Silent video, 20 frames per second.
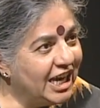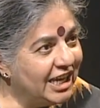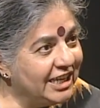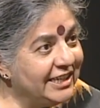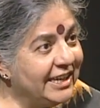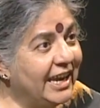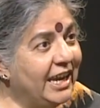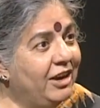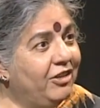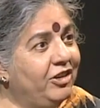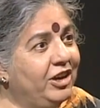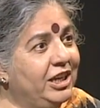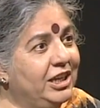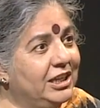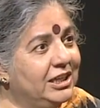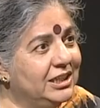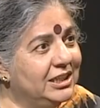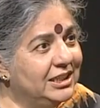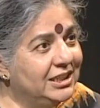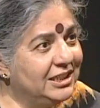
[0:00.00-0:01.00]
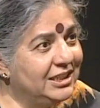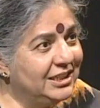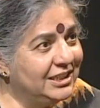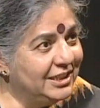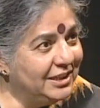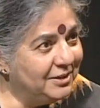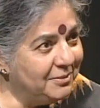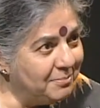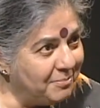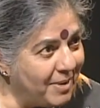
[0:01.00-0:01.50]
and caring
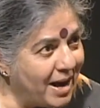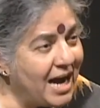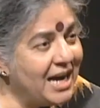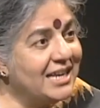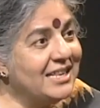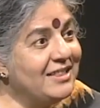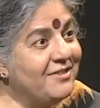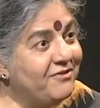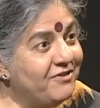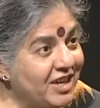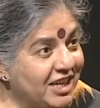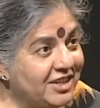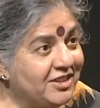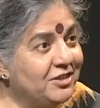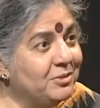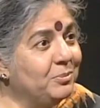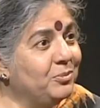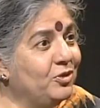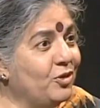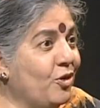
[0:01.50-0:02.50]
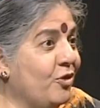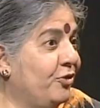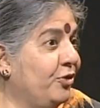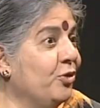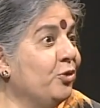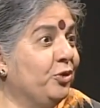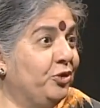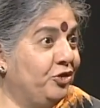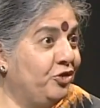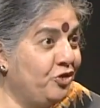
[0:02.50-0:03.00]
by the victims of
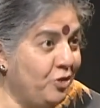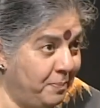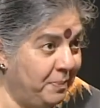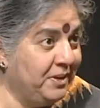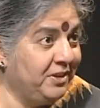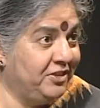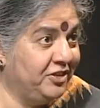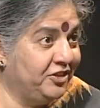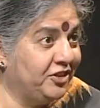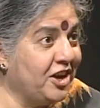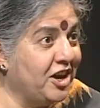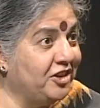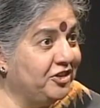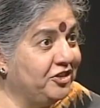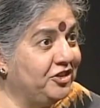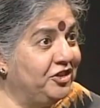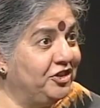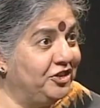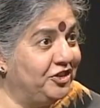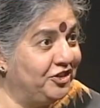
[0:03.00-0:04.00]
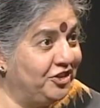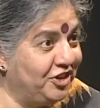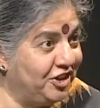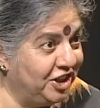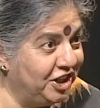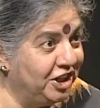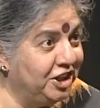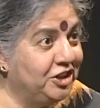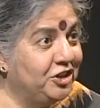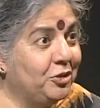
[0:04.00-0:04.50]
those triple disasters,
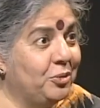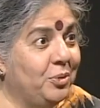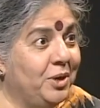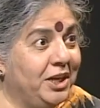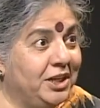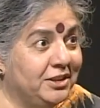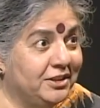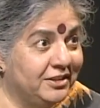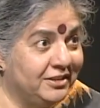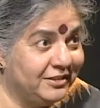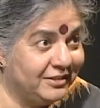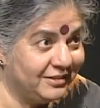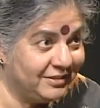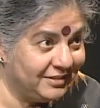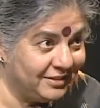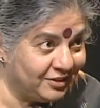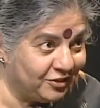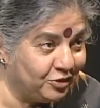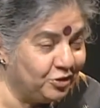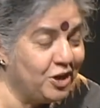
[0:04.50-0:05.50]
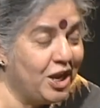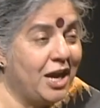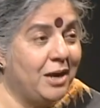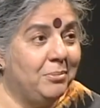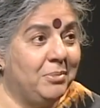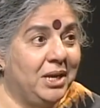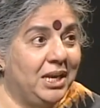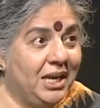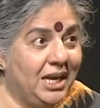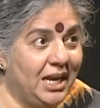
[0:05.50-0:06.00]
the earthquake, the
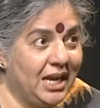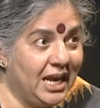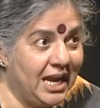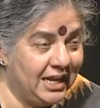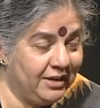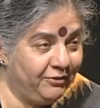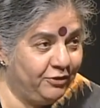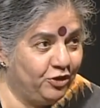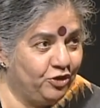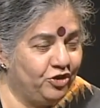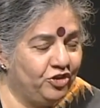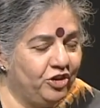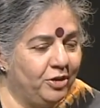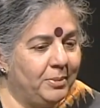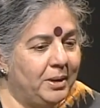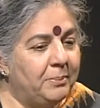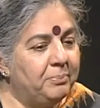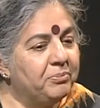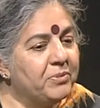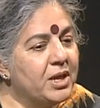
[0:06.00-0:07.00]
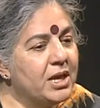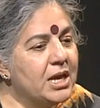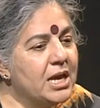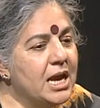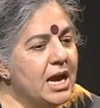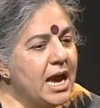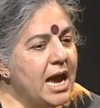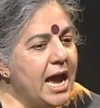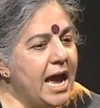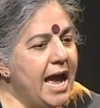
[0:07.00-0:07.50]
tsunami, and Fukushima.
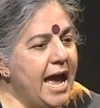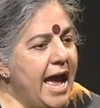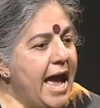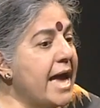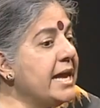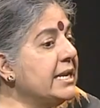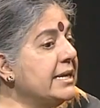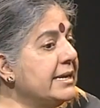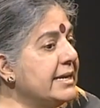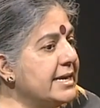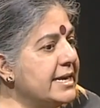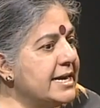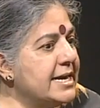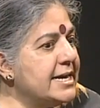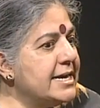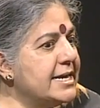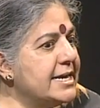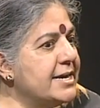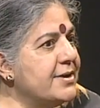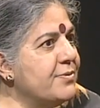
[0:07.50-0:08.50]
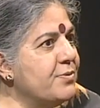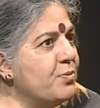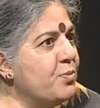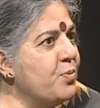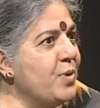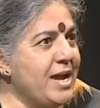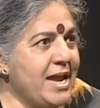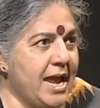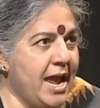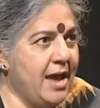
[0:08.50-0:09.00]
And
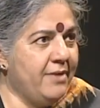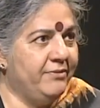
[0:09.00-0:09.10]
we